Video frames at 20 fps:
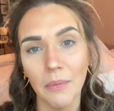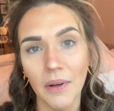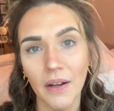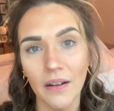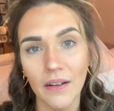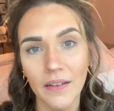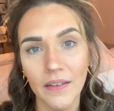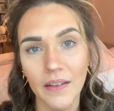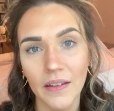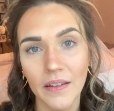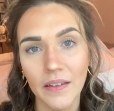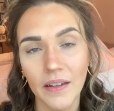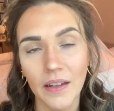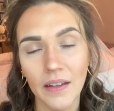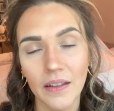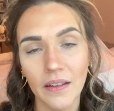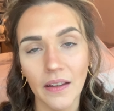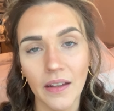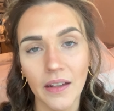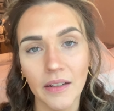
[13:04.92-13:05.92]
artist these days,
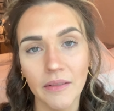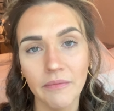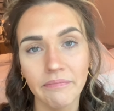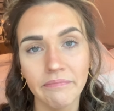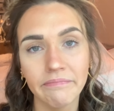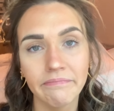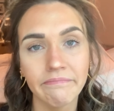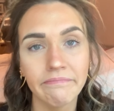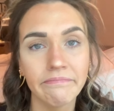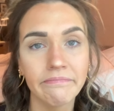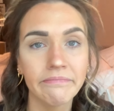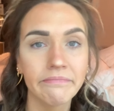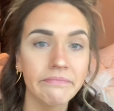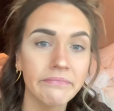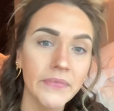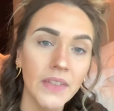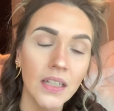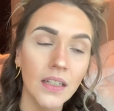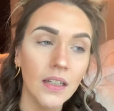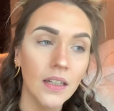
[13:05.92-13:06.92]
eh?
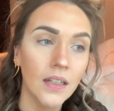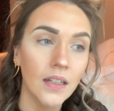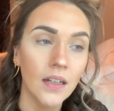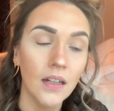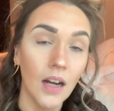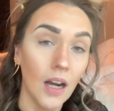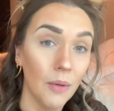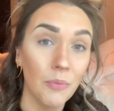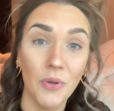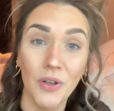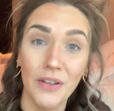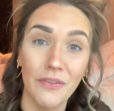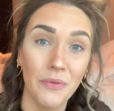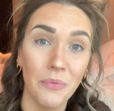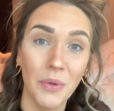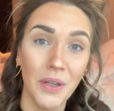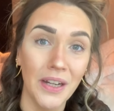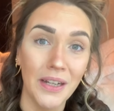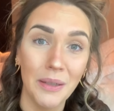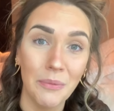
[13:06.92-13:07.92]
I'm not even one
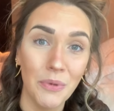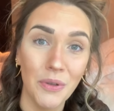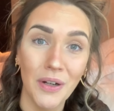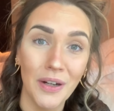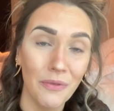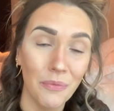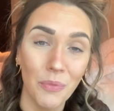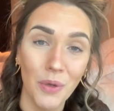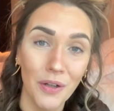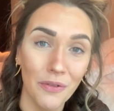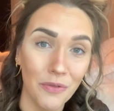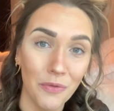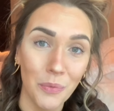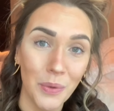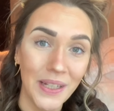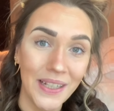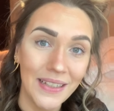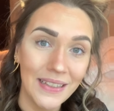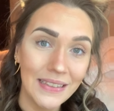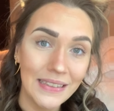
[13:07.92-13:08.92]
anymore. I haven't worked for
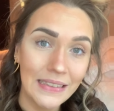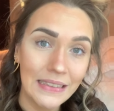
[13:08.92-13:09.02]
weeks.